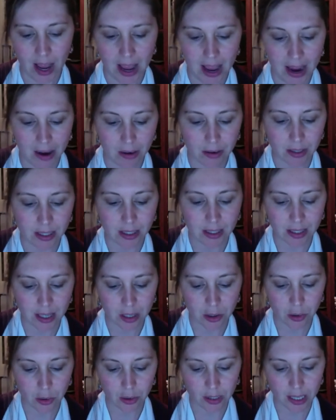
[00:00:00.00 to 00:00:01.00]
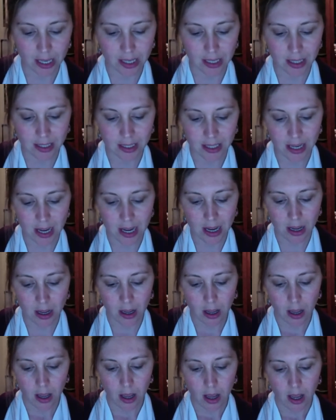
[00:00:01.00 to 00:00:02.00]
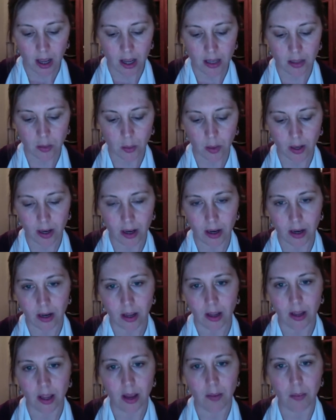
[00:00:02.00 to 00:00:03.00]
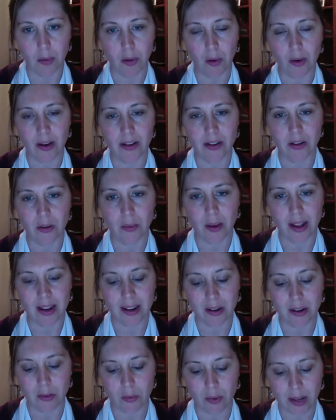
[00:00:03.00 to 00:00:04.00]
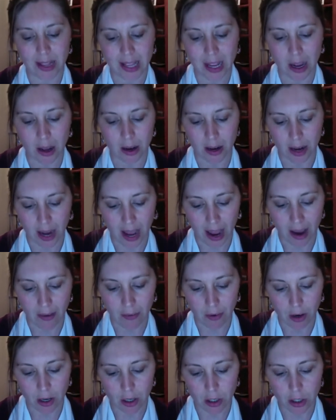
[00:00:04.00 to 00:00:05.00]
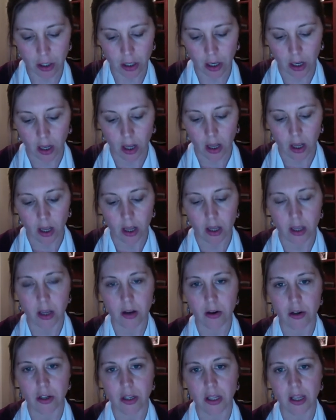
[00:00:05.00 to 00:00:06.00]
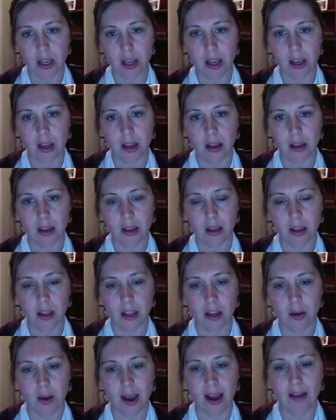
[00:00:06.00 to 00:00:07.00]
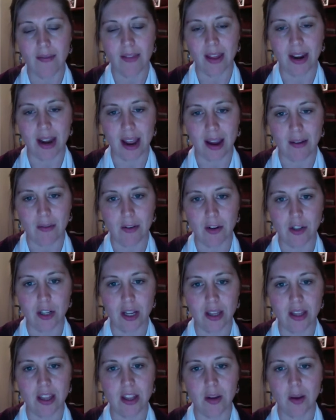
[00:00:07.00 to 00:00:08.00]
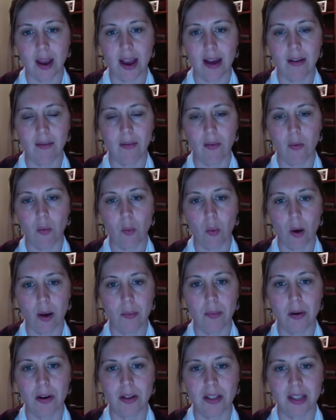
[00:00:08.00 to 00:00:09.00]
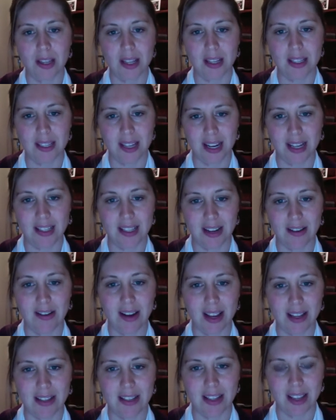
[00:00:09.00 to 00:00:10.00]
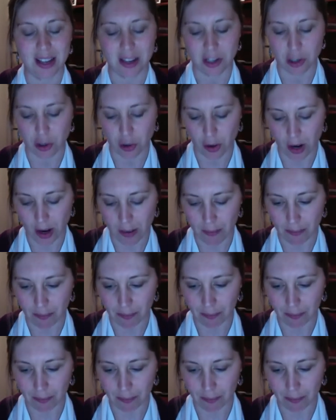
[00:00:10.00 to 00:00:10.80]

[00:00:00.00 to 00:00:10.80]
Errors in central tendency is when employees are rated really on an average. Usually you have that average and then you have one person that stands out as the extreme.